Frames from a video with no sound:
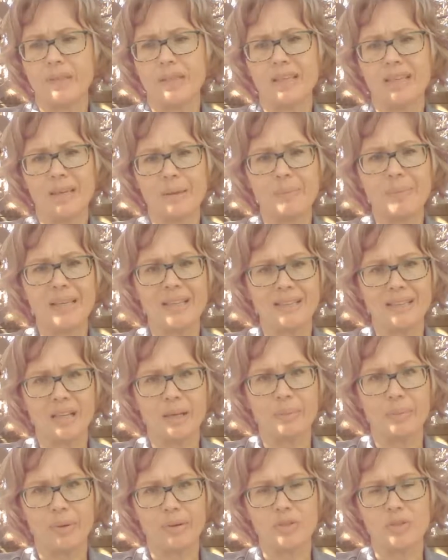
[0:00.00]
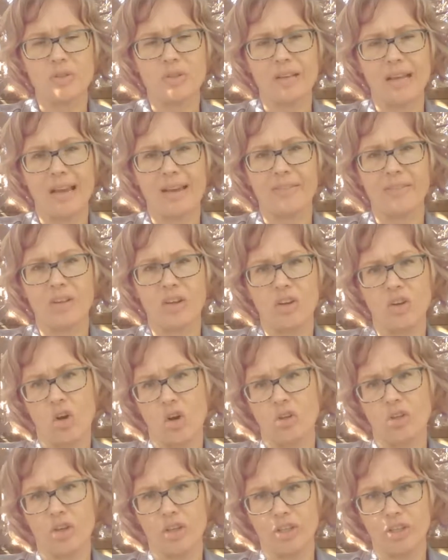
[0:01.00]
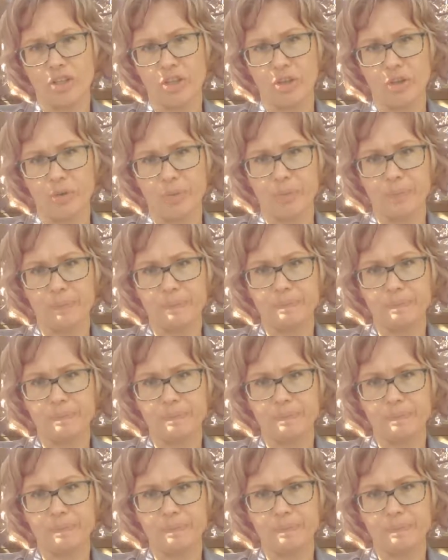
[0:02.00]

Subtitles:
it can be a lot of pressure to have it all on you.